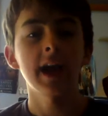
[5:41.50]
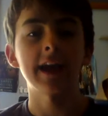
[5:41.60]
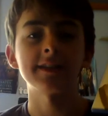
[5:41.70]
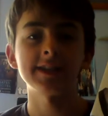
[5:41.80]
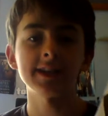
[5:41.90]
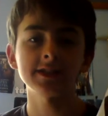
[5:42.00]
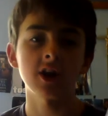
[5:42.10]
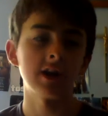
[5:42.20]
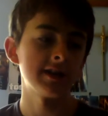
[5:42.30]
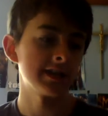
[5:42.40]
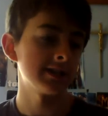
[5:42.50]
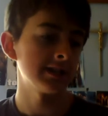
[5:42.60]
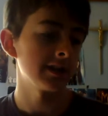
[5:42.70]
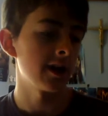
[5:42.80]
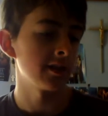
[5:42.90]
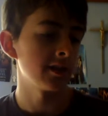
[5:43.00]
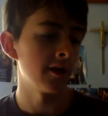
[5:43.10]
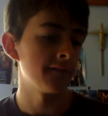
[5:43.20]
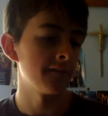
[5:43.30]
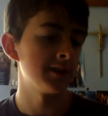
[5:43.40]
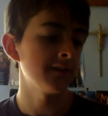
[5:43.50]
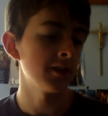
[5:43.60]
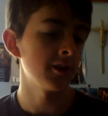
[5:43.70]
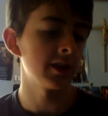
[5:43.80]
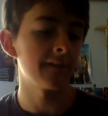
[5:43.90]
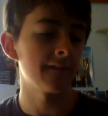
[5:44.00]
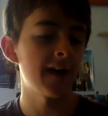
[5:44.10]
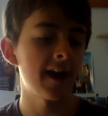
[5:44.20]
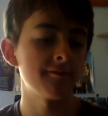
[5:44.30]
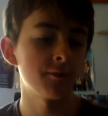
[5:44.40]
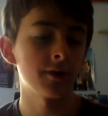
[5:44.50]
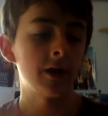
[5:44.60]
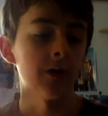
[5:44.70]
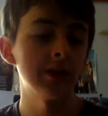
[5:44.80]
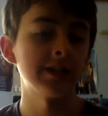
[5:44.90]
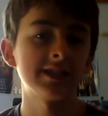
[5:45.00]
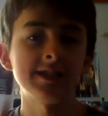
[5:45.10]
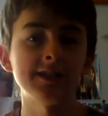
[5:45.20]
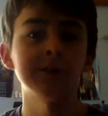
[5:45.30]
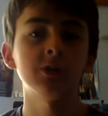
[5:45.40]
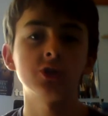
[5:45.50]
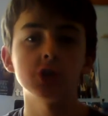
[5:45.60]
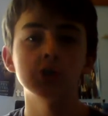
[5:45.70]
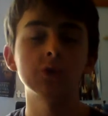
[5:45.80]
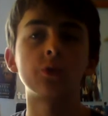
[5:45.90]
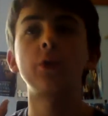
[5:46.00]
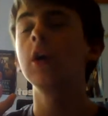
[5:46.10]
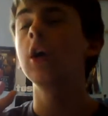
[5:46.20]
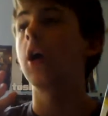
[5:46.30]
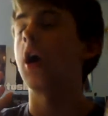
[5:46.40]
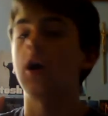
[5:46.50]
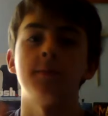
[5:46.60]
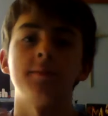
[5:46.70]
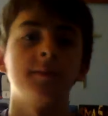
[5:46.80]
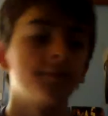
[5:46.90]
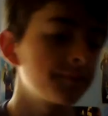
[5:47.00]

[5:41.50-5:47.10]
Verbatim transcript: And the dance contest scene I loved, even though they get a 5.0, they still do, um,